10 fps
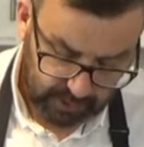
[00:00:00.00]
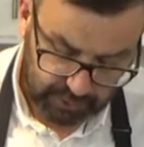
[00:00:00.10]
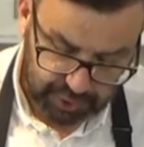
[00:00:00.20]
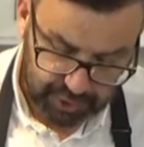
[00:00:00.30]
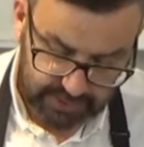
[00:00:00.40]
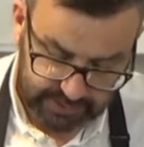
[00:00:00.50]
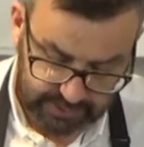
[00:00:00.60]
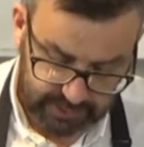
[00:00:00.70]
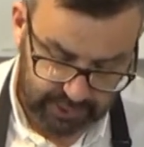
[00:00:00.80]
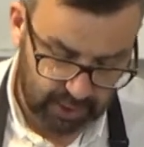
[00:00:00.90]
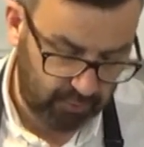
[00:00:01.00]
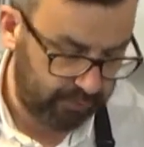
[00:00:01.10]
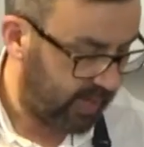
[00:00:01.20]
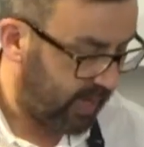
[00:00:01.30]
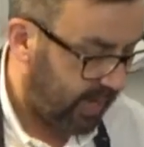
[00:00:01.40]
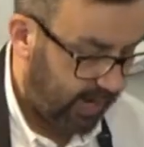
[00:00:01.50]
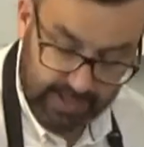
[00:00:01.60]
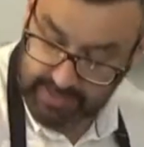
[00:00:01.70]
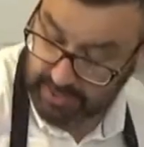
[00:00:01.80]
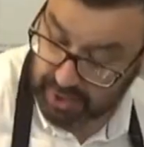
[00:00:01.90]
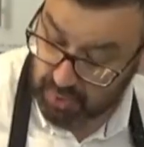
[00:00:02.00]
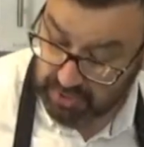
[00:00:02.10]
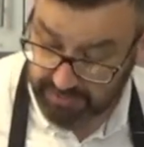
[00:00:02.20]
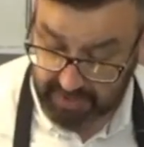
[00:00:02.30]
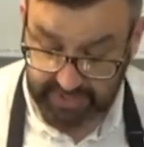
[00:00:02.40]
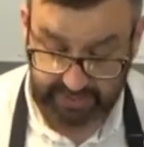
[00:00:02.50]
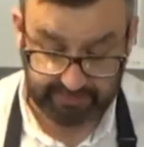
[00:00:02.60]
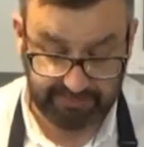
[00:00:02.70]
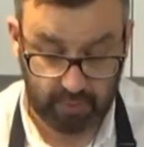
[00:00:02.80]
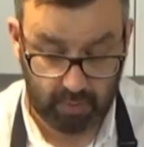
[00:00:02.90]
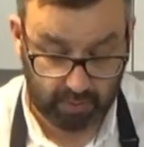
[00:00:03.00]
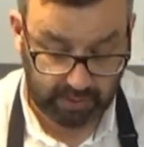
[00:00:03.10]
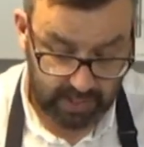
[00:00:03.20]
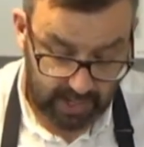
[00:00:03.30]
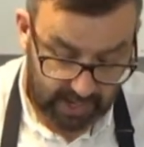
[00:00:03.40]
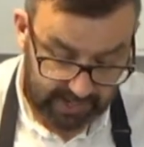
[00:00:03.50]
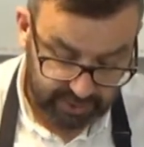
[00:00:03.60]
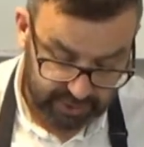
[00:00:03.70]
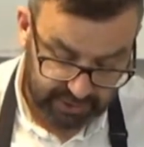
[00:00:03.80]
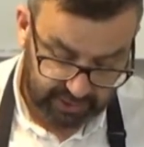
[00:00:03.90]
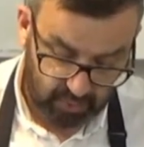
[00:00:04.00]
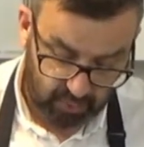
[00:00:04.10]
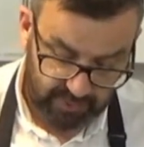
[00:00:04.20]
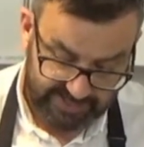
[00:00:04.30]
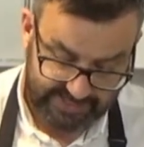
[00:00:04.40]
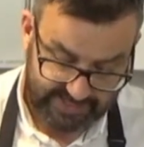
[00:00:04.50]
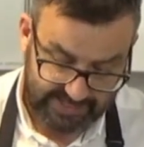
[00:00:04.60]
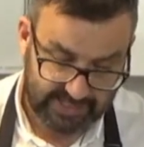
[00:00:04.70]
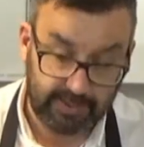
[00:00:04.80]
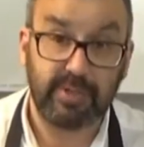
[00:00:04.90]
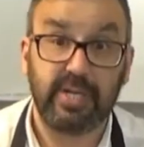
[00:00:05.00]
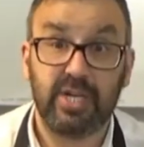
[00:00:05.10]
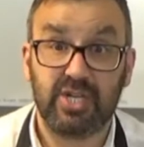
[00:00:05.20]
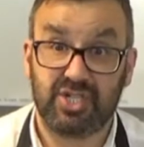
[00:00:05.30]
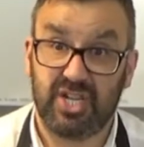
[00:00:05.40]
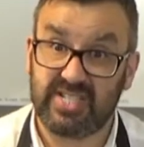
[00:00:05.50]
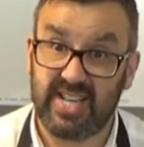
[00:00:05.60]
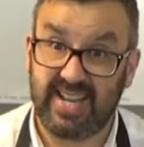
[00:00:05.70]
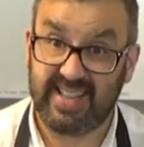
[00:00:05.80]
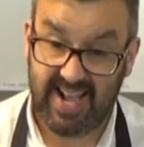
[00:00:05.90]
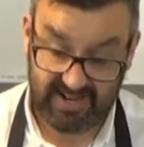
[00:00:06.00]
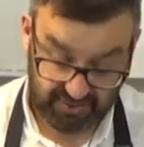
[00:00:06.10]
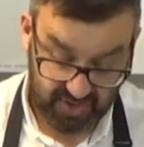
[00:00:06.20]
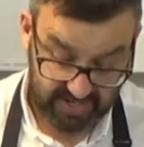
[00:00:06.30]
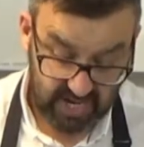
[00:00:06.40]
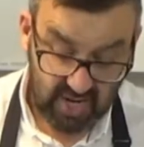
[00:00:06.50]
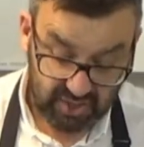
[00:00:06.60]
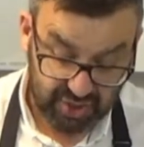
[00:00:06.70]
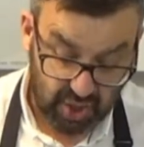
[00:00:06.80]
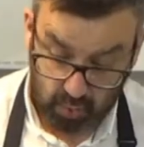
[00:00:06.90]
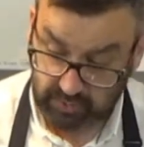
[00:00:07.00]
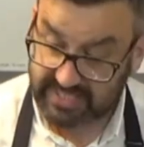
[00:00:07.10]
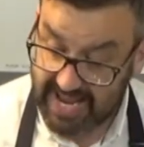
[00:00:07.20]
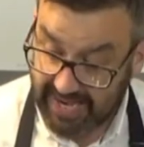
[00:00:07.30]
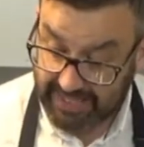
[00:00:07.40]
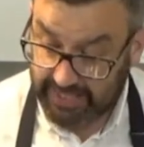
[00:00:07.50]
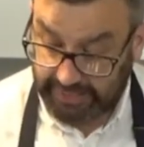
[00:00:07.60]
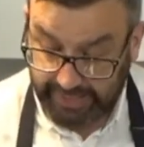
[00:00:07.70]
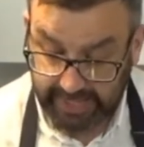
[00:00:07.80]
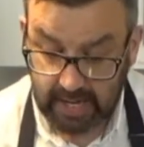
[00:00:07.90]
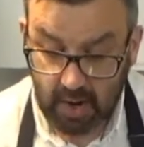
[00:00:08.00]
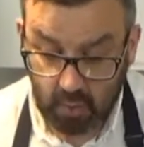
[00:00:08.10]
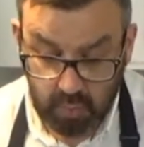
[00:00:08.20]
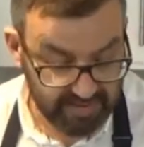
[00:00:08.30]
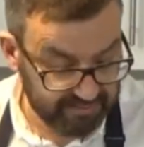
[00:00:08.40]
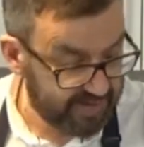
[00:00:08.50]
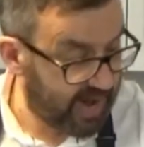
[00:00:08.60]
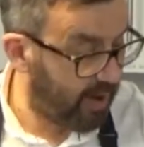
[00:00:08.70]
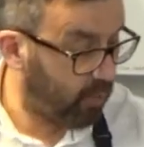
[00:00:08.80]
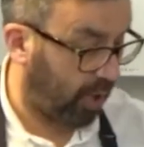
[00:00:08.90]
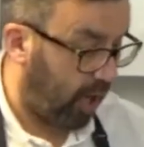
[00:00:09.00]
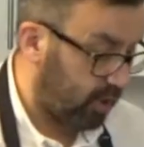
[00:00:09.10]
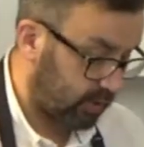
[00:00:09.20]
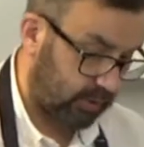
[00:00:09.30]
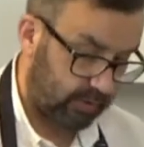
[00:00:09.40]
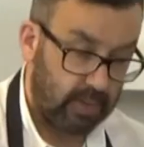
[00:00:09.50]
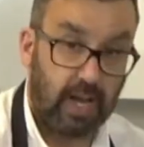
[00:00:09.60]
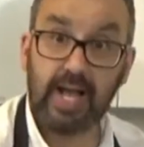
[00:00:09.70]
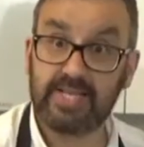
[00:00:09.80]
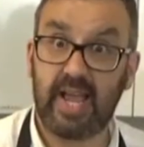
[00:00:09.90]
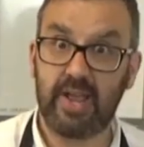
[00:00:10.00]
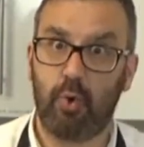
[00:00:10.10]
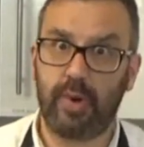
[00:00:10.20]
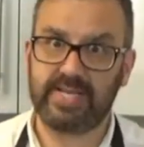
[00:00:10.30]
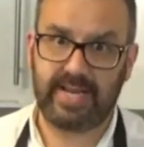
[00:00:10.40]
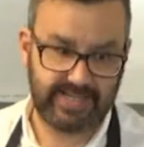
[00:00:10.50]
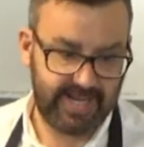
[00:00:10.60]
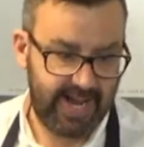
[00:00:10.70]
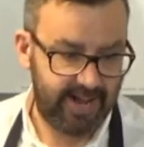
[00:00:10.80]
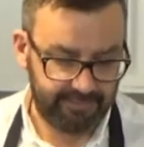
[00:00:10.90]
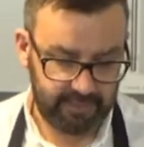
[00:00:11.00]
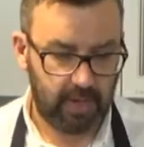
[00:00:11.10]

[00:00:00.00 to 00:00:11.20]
just as so, and then using my little fork, I'm just going to whisk that up just like that, right? So technically we've now got, as I always like to have,